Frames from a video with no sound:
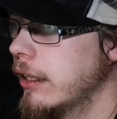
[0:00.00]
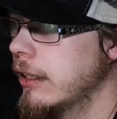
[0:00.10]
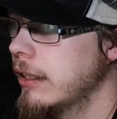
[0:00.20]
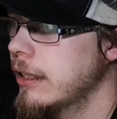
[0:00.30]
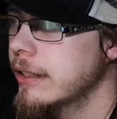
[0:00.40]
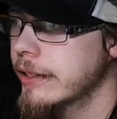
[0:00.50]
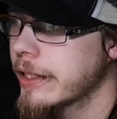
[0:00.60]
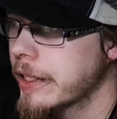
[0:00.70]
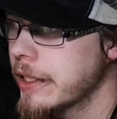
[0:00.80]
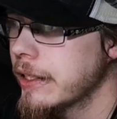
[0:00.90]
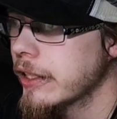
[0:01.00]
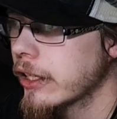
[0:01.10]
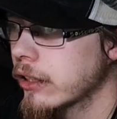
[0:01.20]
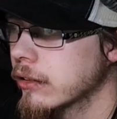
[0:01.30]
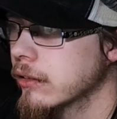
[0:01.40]
is he,
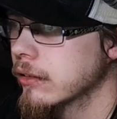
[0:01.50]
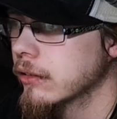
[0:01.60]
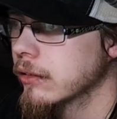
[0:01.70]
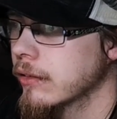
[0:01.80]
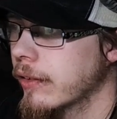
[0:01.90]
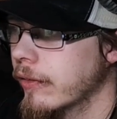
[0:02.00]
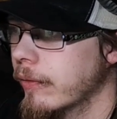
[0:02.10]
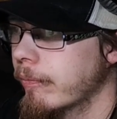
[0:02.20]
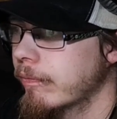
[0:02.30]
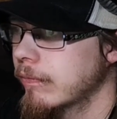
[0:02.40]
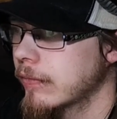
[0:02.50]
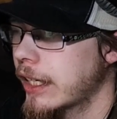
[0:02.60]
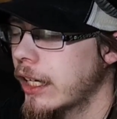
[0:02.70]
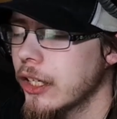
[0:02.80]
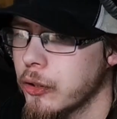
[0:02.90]

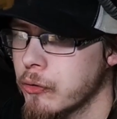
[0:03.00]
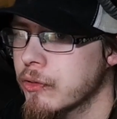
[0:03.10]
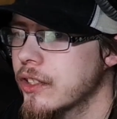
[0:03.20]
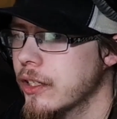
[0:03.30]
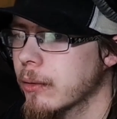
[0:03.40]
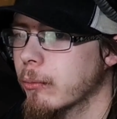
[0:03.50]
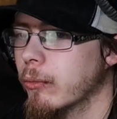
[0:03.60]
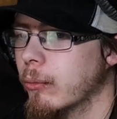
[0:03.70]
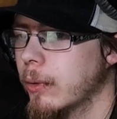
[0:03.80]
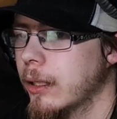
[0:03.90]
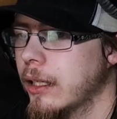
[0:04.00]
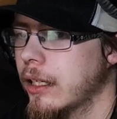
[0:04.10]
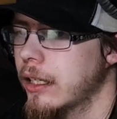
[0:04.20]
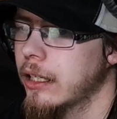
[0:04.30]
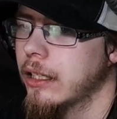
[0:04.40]
can you see him
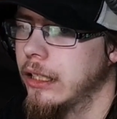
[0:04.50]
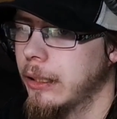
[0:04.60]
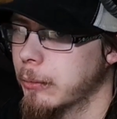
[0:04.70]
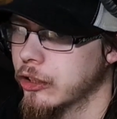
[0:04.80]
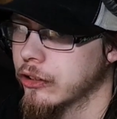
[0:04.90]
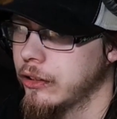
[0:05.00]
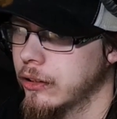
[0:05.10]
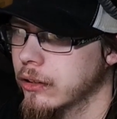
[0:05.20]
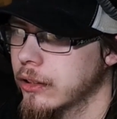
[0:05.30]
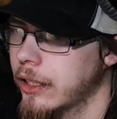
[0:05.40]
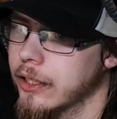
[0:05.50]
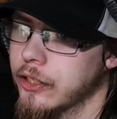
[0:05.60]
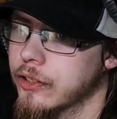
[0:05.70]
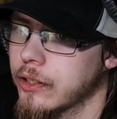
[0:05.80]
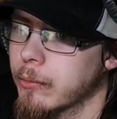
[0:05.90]
in imagery? Can you
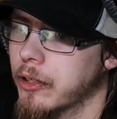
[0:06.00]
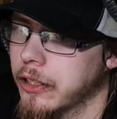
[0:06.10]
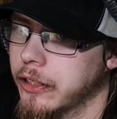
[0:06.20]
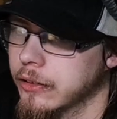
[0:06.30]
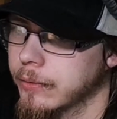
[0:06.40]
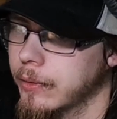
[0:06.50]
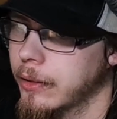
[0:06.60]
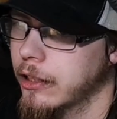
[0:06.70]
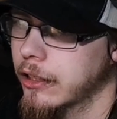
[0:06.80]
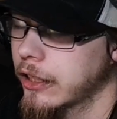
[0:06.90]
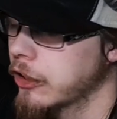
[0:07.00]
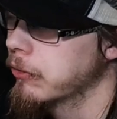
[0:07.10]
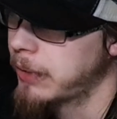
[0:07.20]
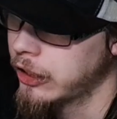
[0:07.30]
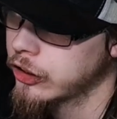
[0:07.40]
see him while you're, can you
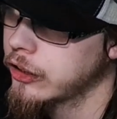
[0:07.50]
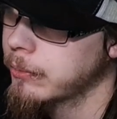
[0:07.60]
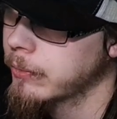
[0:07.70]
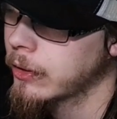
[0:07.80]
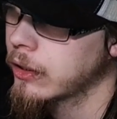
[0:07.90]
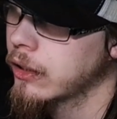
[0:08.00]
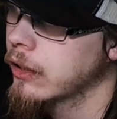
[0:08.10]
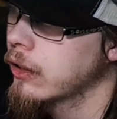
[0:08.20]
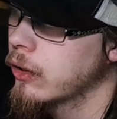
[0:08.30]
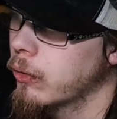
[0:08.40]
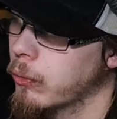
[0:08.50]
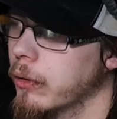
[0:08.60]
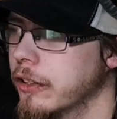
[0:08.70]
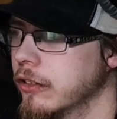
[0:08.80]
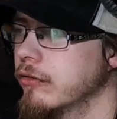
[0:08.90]
imagine him while
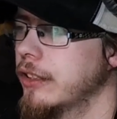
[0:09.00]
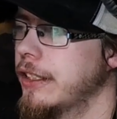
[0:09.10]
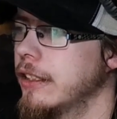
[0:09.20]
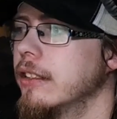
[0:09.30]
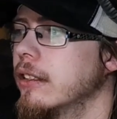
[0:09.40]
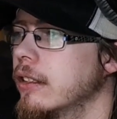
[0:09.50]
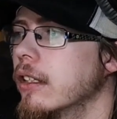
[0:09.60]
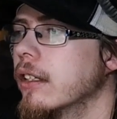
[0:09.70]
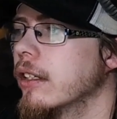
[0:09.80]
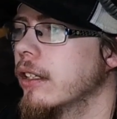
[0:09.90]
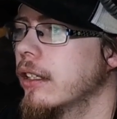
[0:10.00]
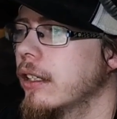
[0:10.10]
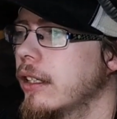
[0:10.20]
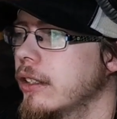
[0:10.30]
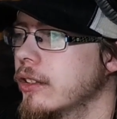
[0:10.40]
you're reading
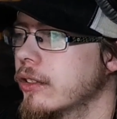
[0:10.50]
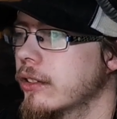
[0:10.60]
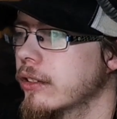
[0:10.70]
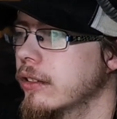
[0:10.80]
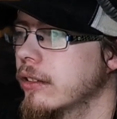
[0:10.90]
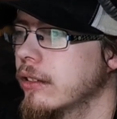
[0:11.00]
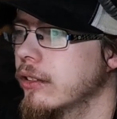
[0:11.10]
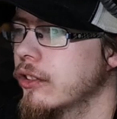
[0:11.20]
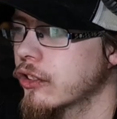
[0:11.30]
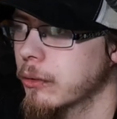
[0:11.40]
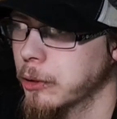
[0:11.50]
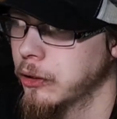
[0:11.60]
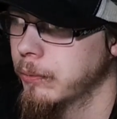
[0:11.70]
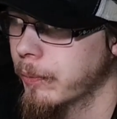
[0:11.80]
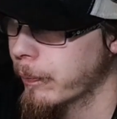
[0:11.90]
his description?
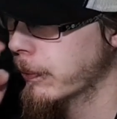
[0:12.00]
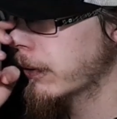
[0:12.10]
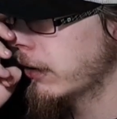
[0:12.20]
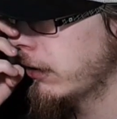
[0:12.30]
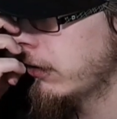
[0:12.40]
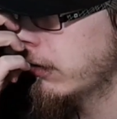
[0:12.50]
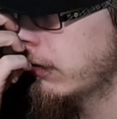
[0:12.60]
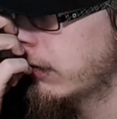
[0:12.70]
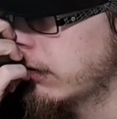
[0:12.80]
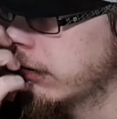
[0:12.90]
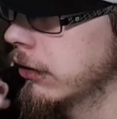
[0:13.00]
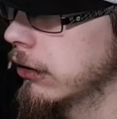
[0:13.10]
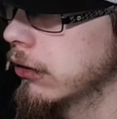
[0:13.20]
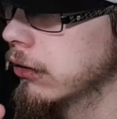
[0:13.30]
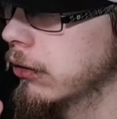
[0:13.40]

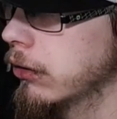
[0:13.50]
Uh,